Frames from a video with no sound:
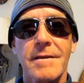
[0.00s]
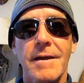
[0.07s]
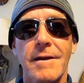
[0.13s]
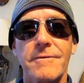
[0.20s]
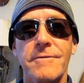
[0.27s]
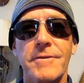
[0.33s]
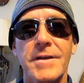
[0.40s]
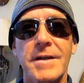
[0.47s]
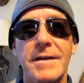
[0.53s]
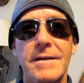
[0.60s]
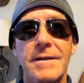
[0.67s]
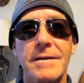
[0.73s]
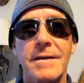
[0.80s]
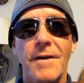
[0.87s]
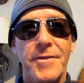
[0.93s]

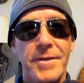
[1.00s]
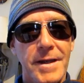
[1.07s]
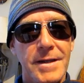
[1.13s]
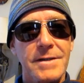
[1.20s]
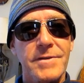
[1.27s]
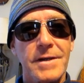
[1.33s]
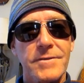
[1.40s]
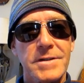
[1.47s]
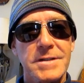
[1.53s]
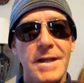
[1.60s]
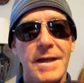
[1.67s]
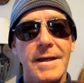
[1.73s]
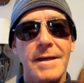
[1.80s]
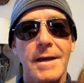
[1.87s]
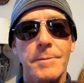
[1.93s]
At the end of every
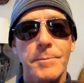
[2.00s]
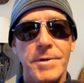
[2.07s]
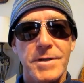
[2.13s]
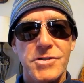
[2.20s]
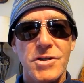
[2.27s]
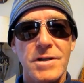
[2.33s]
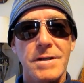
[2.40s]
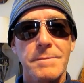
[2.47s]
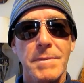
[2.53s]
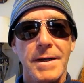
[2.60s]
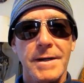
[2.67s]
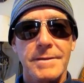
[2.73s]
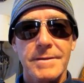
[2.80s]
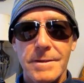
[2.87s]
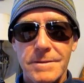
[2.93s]
day, I'm pitching
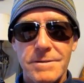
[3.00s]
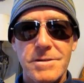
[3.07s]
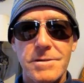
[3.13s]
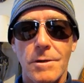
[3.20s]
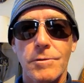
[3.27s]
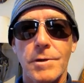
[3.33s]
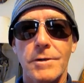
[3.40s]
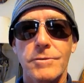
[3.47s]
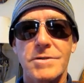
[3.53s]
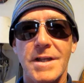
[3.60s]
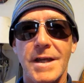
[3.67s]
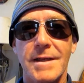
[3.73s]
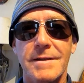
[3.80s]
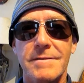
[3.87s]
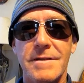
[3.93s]
my little solo
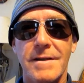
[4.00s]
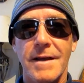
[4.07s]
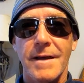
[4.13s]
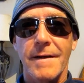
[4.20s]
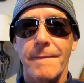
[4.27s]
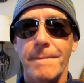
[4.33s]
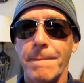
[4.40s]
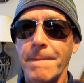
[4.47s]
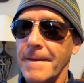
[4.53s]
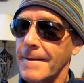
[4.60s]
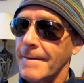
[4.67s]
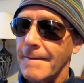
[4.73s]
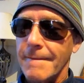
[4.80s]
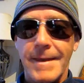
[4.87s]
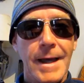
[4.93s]
tent, and
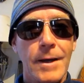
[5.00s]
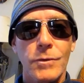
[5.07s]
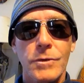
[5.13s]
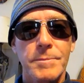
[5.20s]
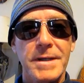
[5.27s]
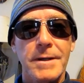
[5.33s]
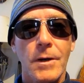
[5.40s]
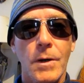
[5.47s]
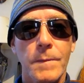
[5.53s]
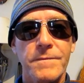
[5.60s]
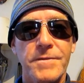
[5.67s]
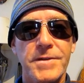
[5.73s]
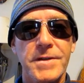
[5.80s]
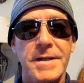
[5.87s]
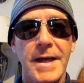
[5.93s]
that will be home
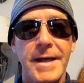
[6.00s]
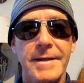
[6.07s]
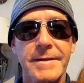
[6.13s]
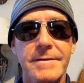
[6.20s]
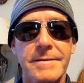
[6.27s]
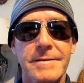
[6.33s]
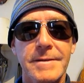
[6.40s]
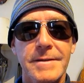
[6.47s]
for the night.